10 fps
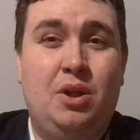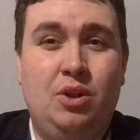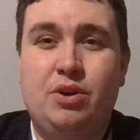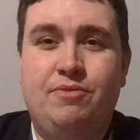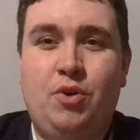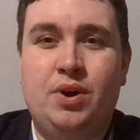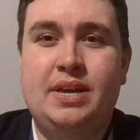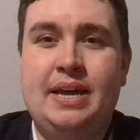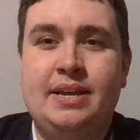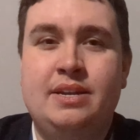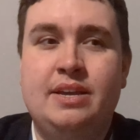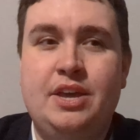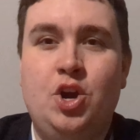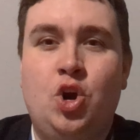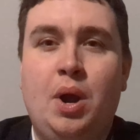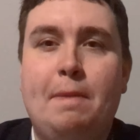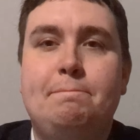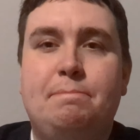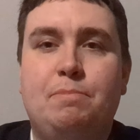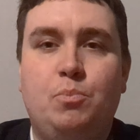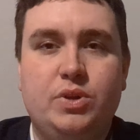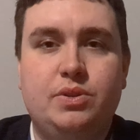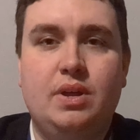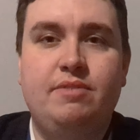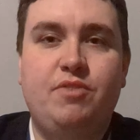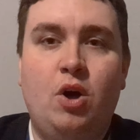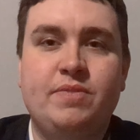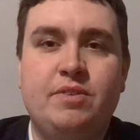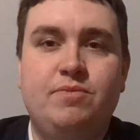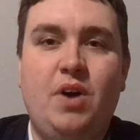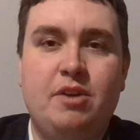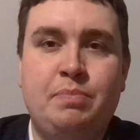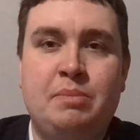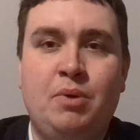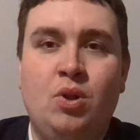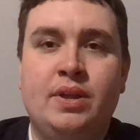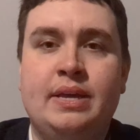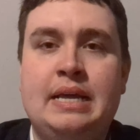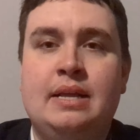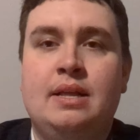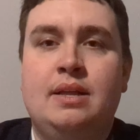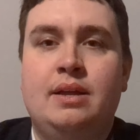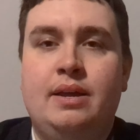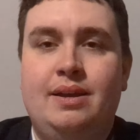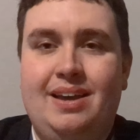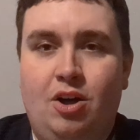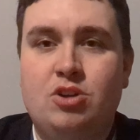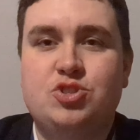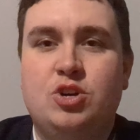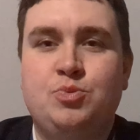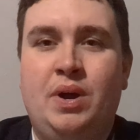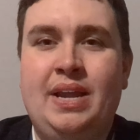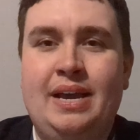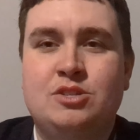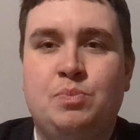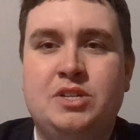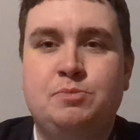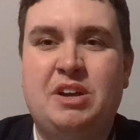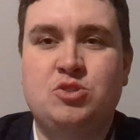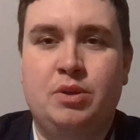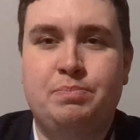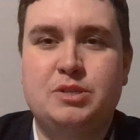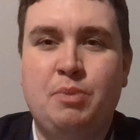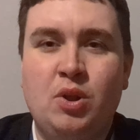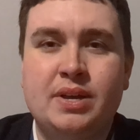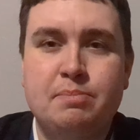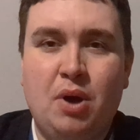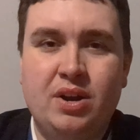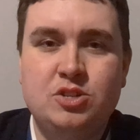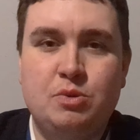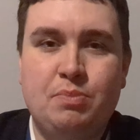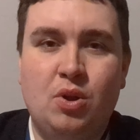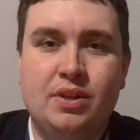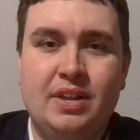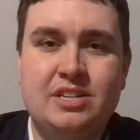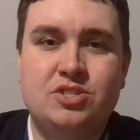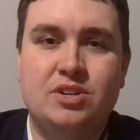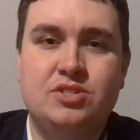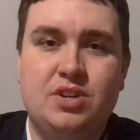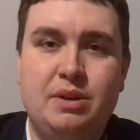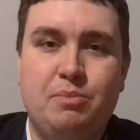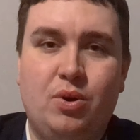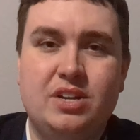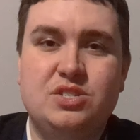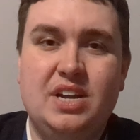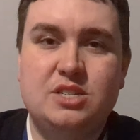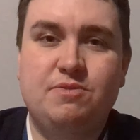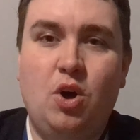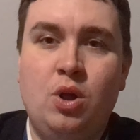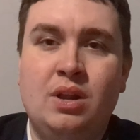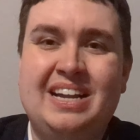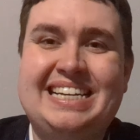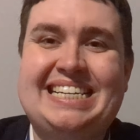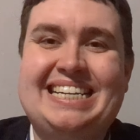looking forward to getting into gear with involving five pin bowling, All Stars 1, AS1 Special Olympics bowling at Bonington Bowling Lanes on Sunday mornings next fall